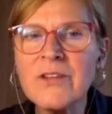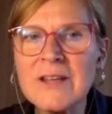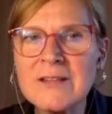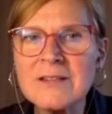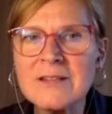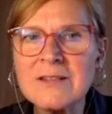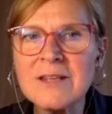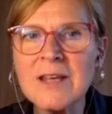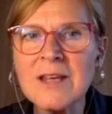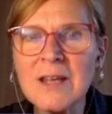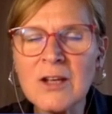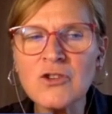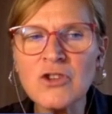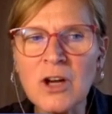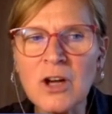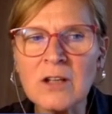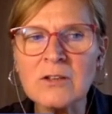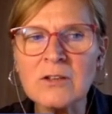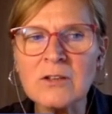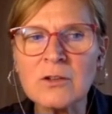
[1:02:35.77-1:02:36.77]
see each
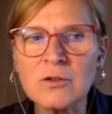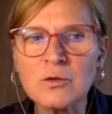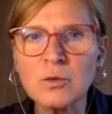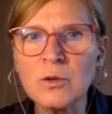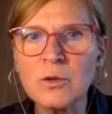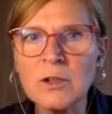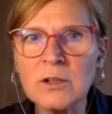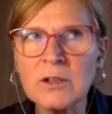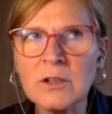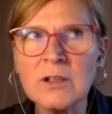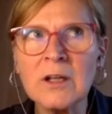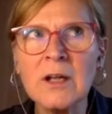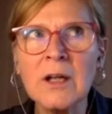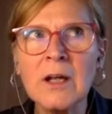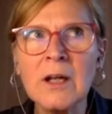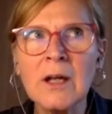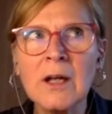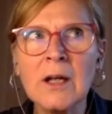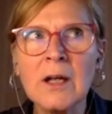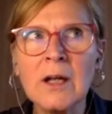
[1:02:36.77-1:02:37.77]
other's work,
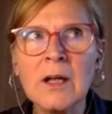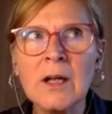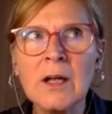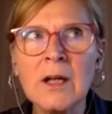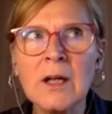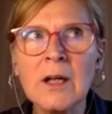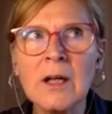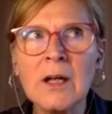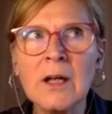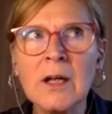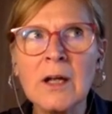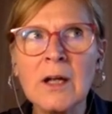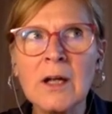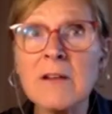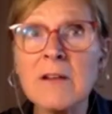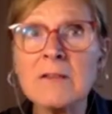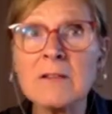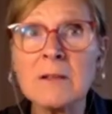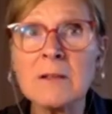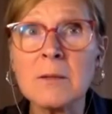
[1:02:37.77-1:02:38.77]
they could
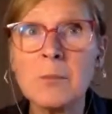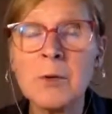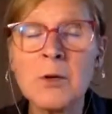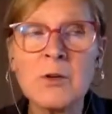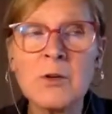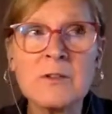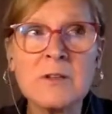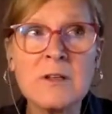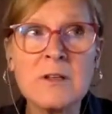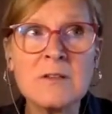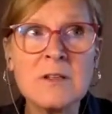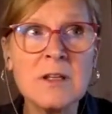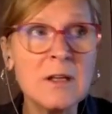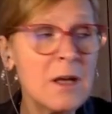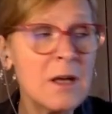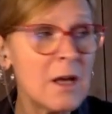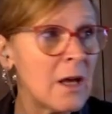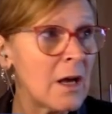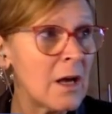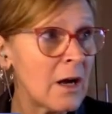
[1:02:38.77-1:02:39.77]
progress because they
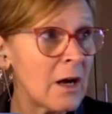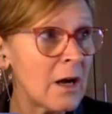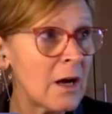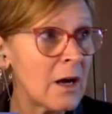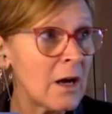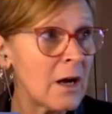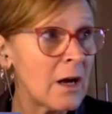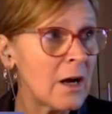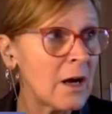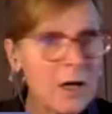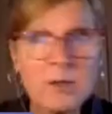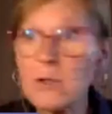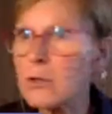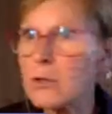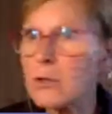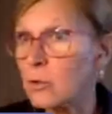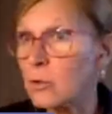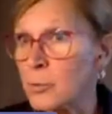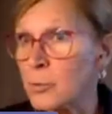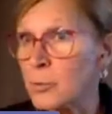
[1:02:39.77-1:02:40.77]
see how
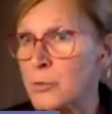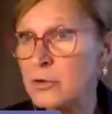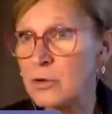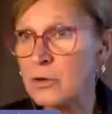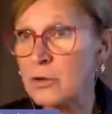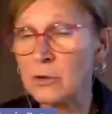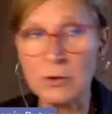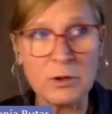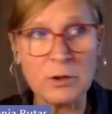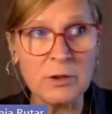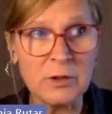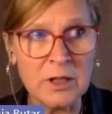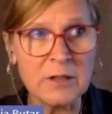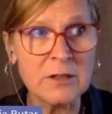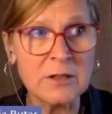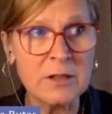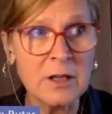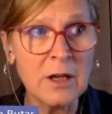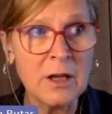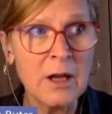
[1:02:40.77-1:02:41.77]
other groups
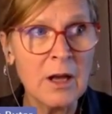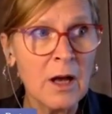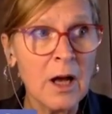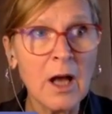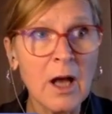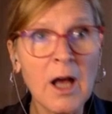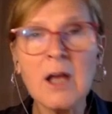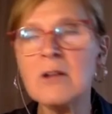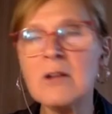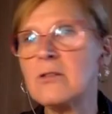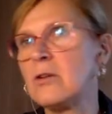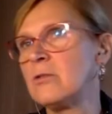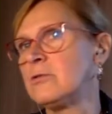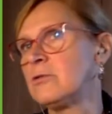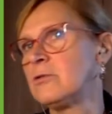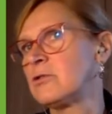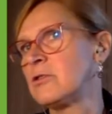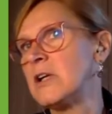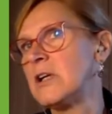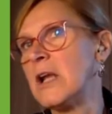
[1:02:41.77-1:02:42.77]
did. I
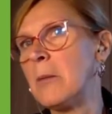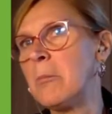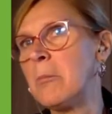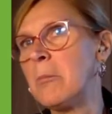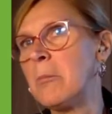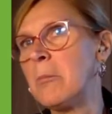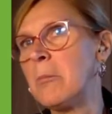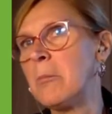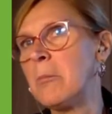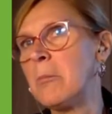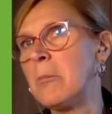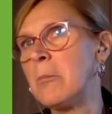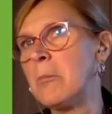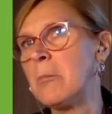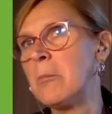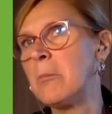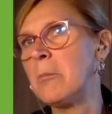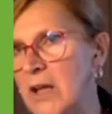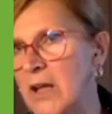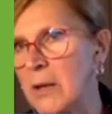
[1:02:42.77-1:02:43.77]
don't really mind
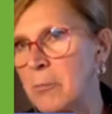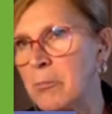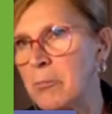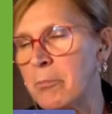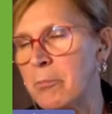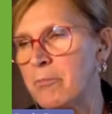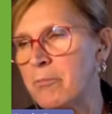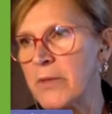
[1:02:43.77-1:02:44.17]
if they